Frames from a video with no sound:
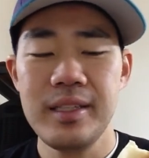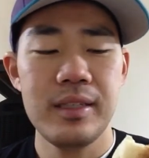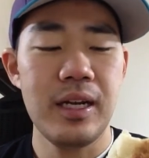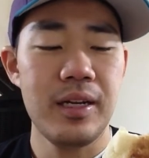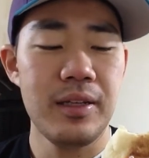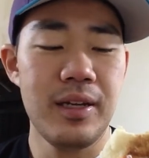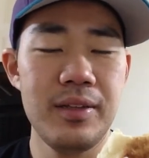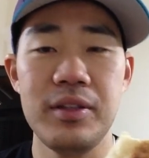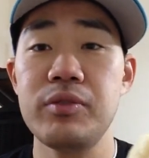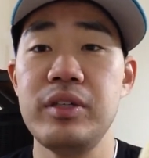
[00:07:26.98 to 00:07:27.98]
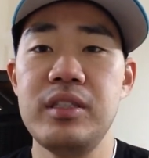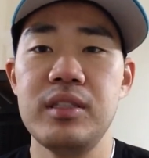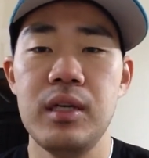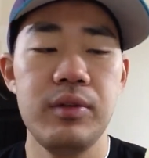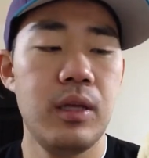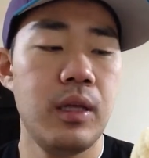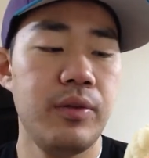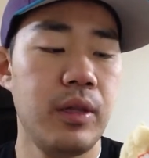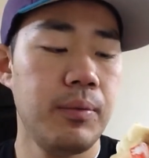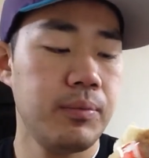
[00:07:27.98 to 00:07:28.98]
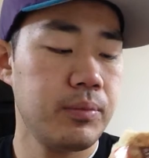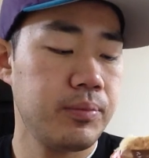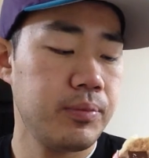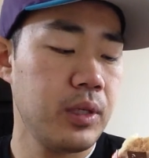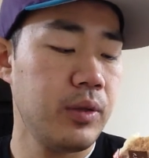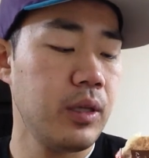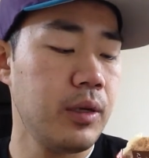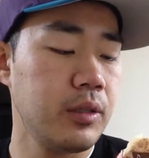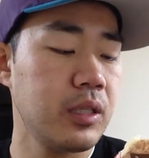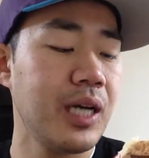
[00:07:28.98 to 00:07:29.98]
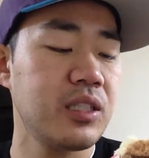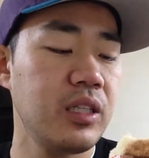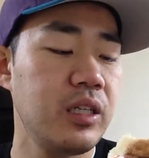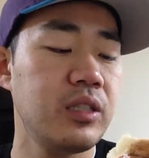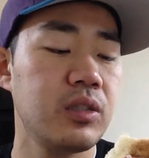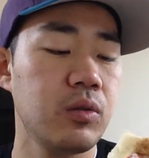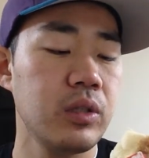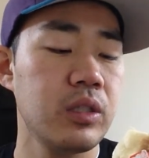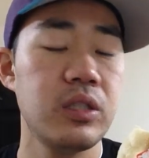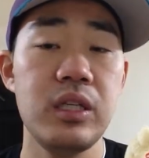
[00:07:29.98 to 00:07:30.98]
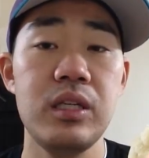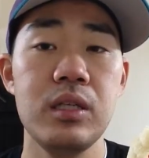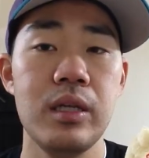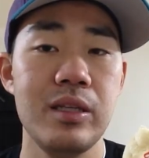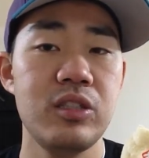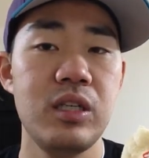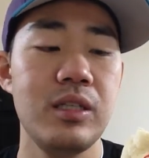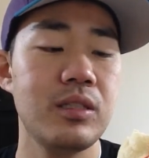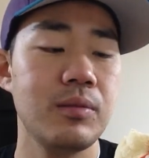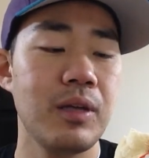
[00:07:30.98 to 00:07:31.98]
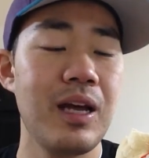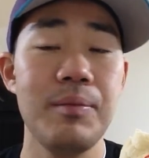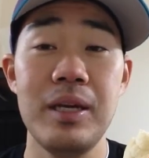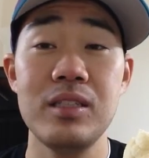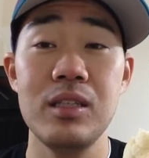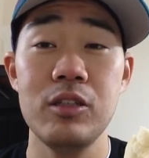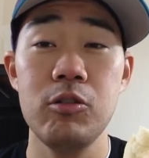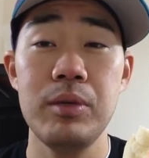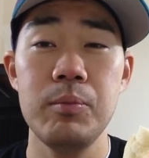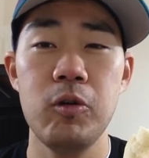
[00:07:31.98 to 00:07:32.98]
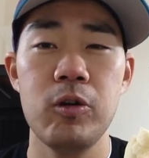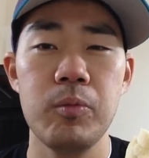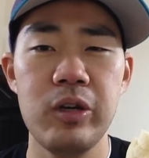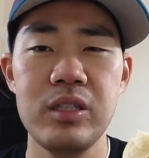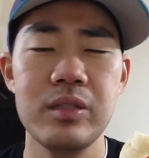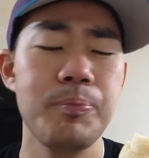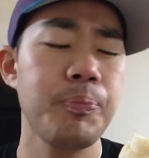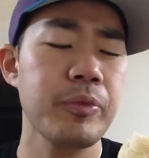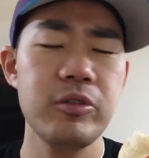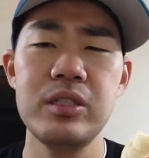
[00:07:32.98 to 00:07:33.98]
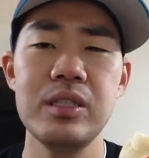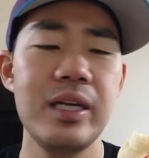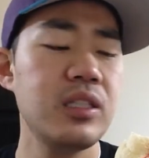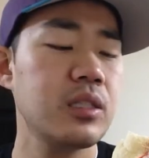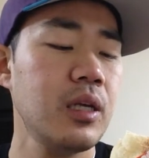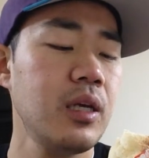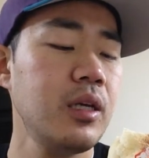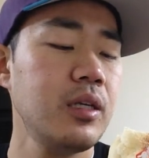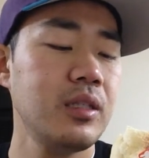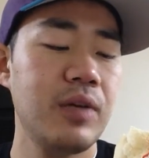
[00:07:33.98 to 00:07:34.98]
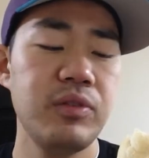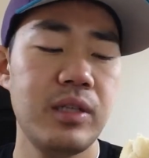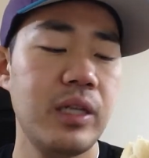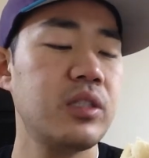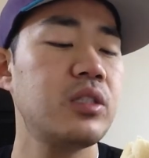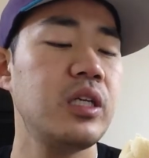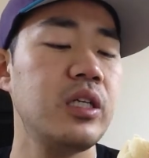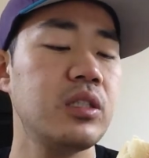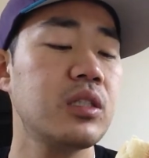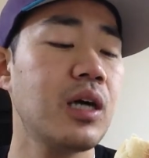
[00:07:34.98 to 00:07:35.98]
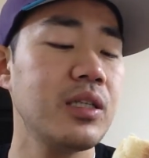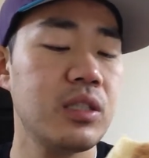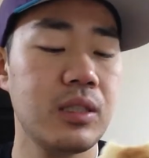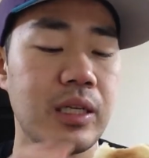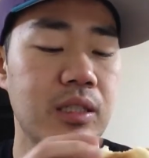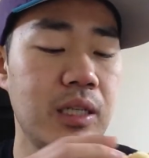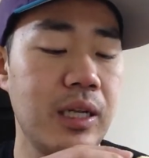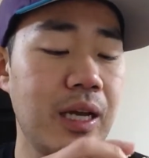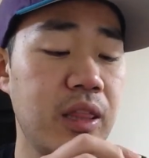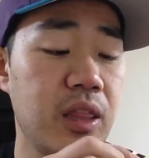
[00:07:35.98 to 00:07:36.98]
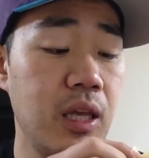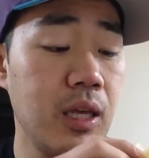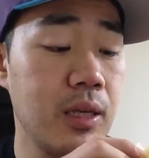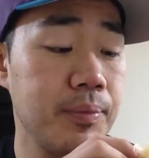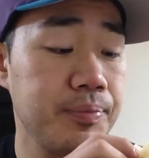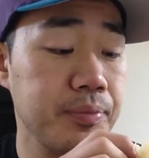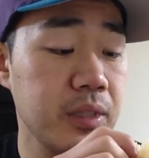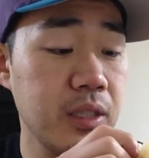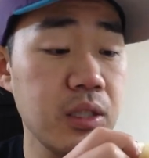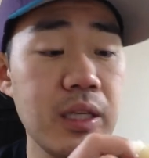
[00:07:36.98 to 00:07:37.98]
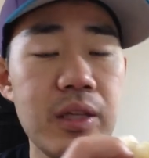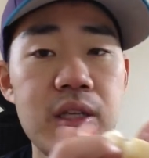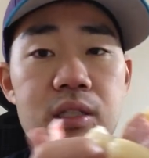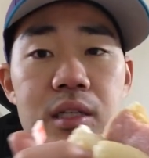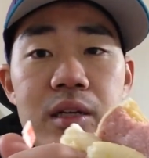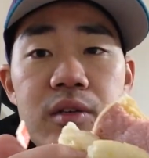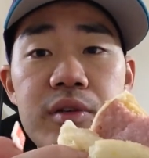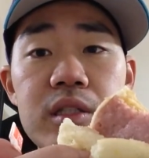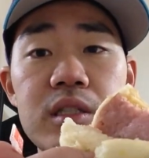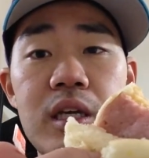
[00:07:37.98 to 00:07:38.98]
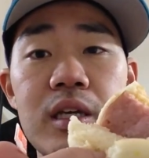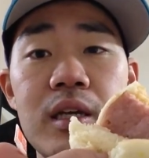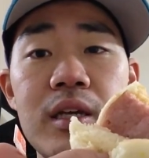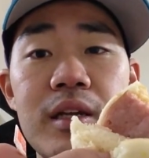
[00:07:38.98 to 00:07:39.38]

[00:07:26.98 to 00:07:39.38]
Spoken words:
the grease of the sausage or the cheese kind of makes it a little bit more moist, which is nice. Definitely taste the cheese. The sausage, like I said, I think just looking at this, I don't know if you can see.